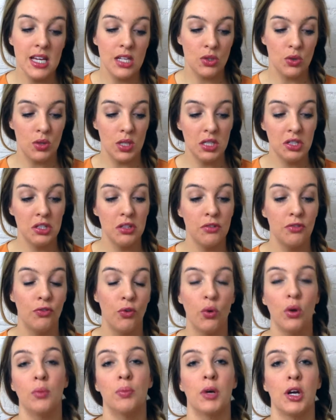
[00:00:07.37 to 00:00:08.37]
So these are the
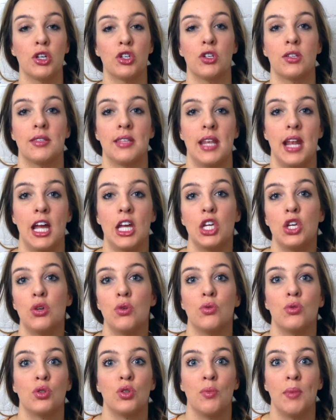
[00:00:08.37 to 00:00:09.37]
4 brushes that I
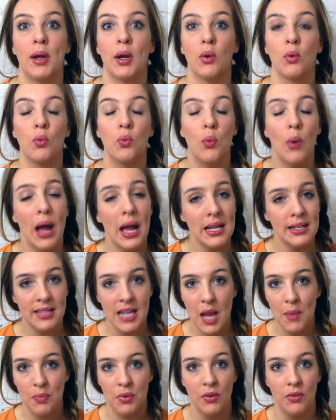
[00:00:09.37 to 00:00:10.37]
use no matter what
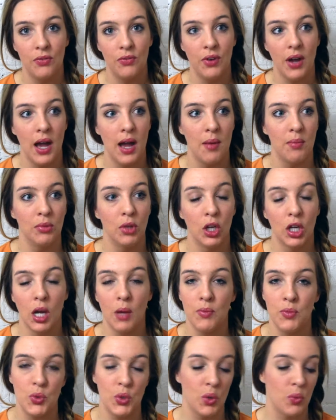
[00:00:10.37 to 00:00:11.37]
type of look
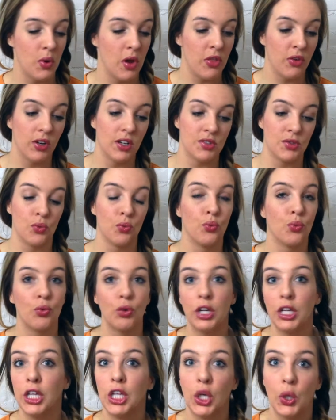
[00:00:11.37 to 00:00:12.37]
I'm doing, whether it's a
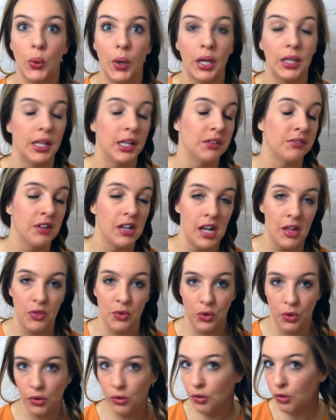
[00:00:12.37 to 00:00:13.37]
really quick, like right
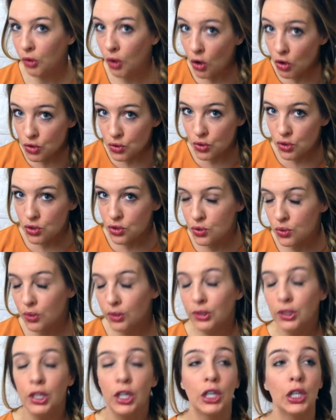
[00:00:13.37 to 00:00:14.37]
after the grocery
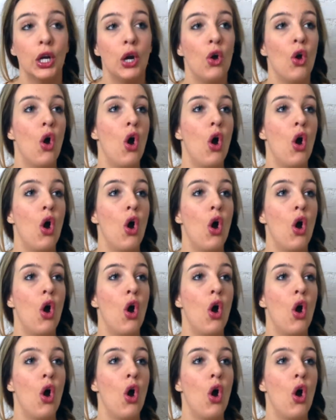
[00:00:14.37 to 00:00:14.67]
store look,